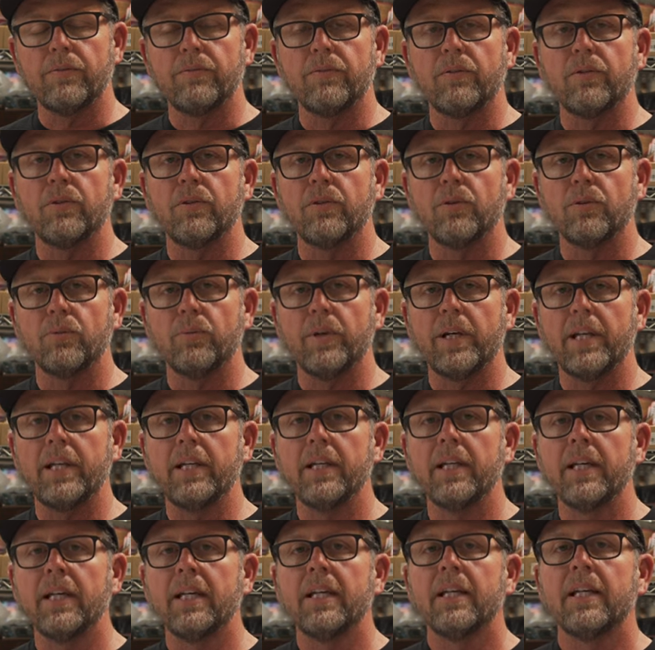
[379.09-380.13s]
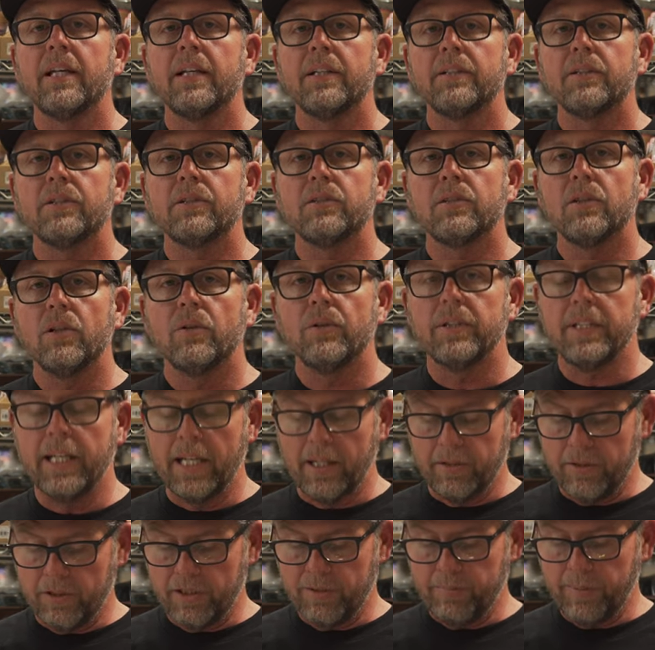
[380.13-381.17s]
or further away to slow it
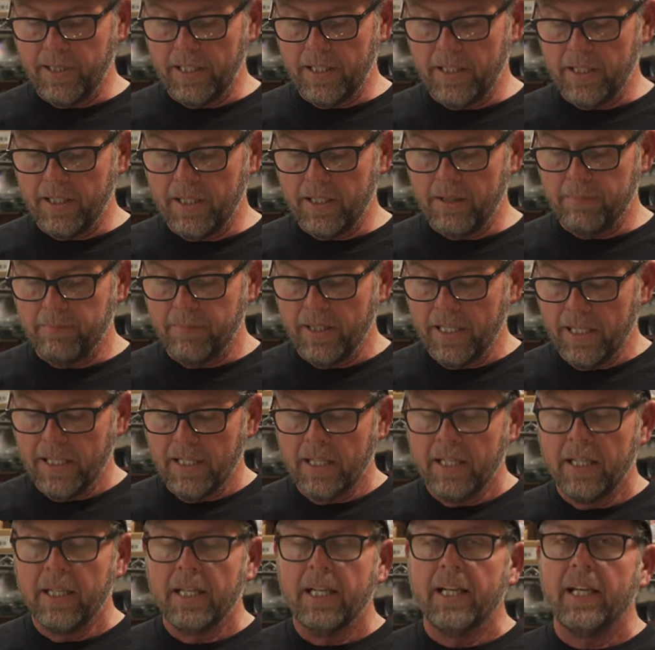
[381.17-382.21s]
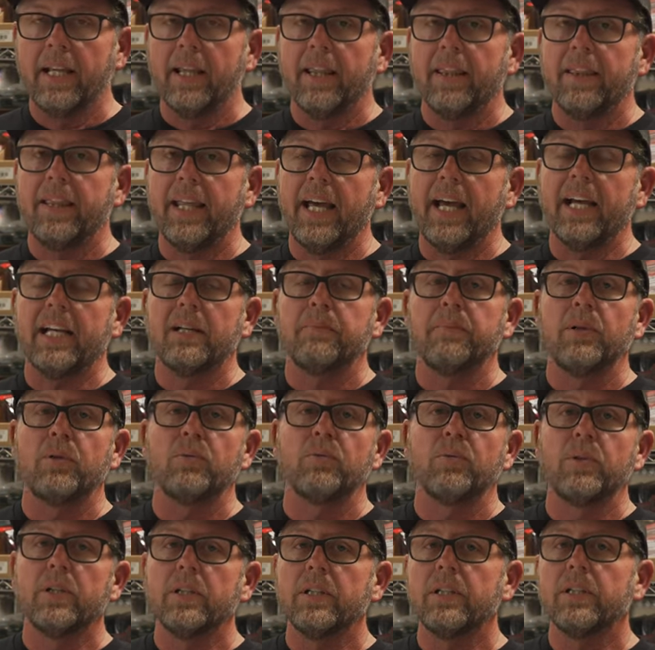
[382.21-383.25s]
down or speed it up. That can be
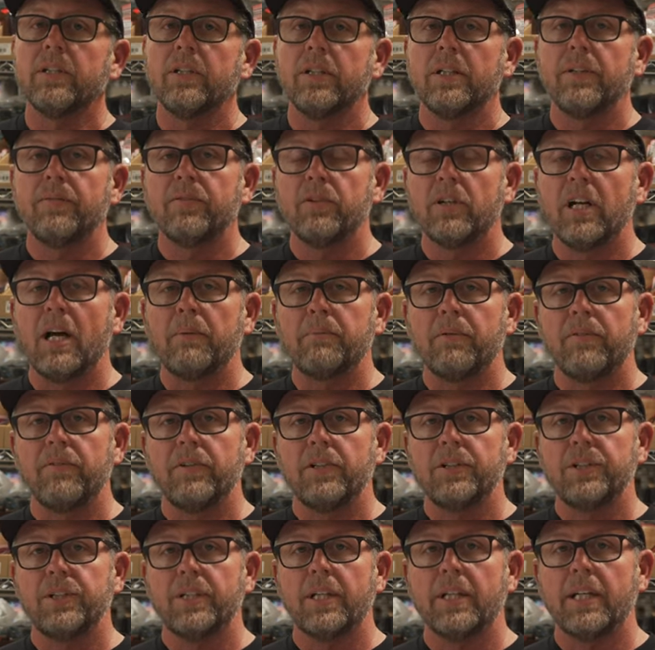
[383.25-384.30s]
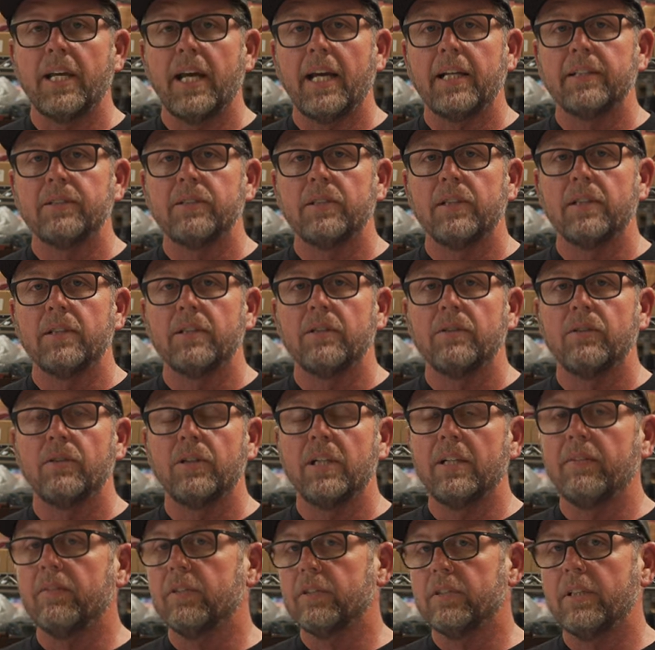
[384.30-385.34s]
really good if you're not proficient at casting. You
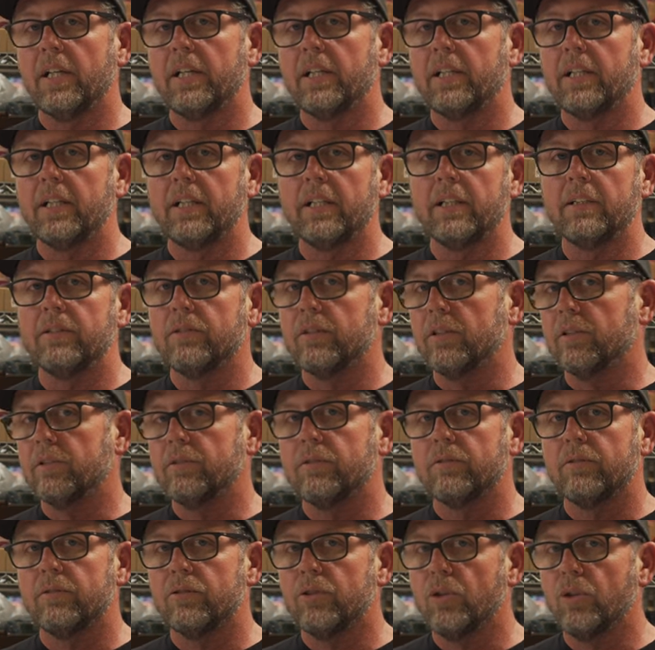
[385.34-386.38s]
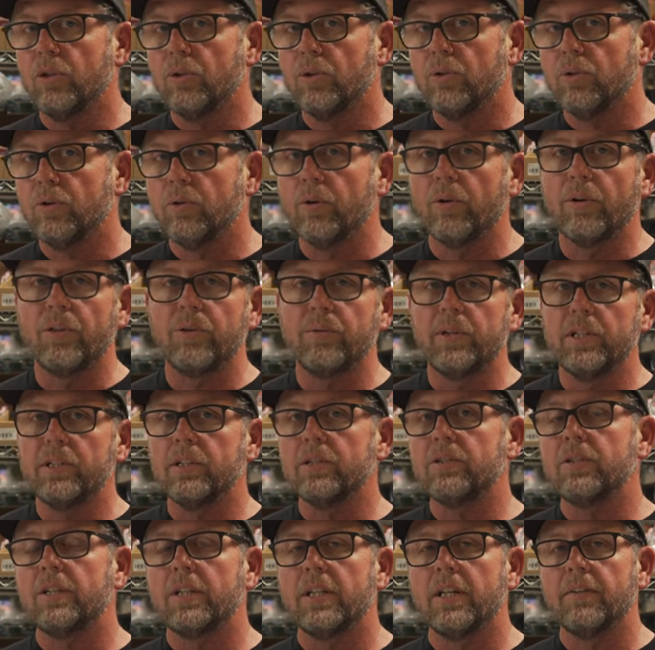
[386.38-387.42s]
can even set it at just 2 or 3
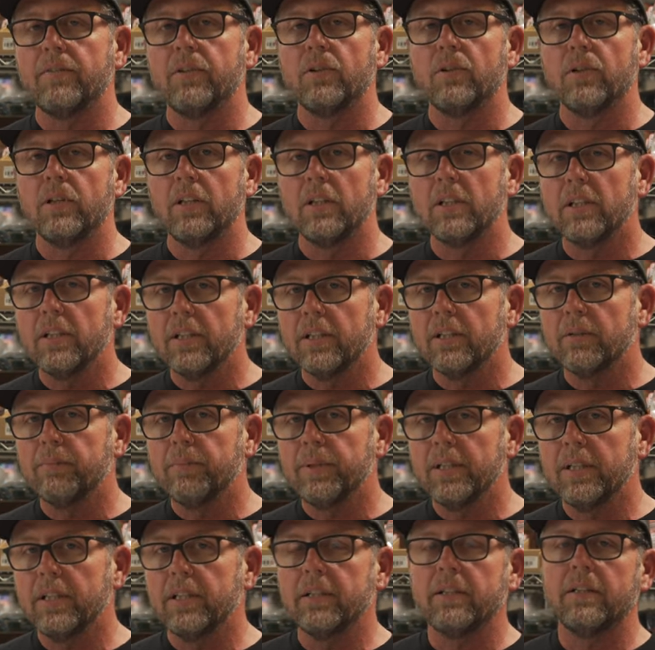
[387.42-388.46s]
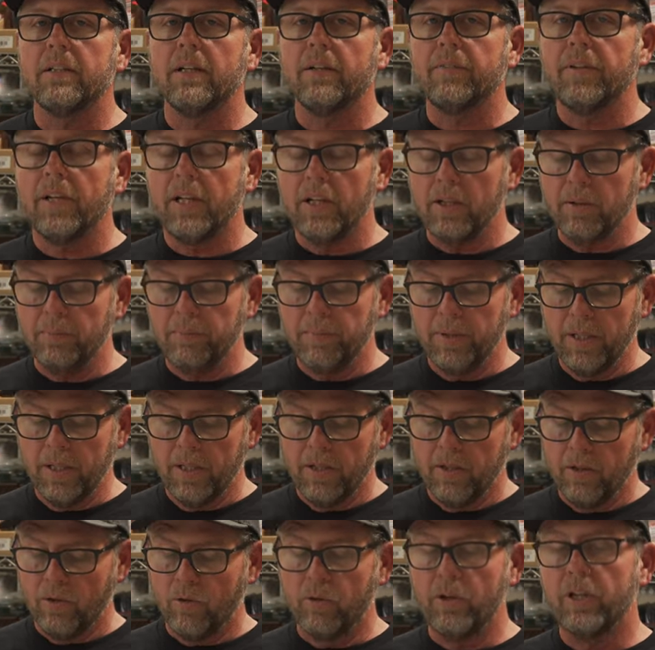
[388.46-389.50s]
just to give you a little bit of help,
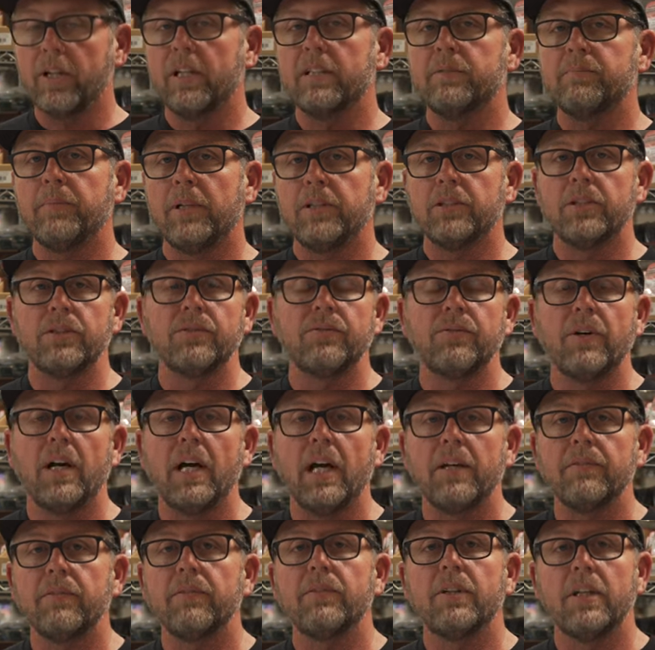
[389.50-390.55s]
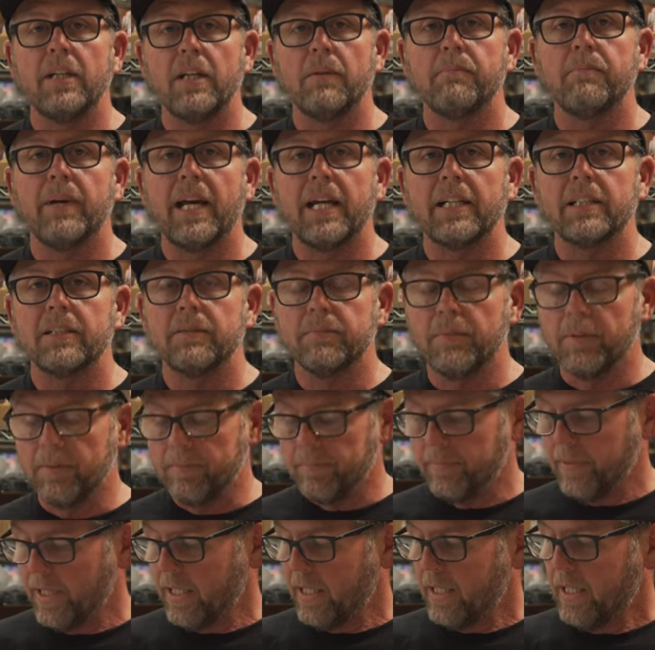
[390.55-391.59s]
or as much as 5 if you need maximum.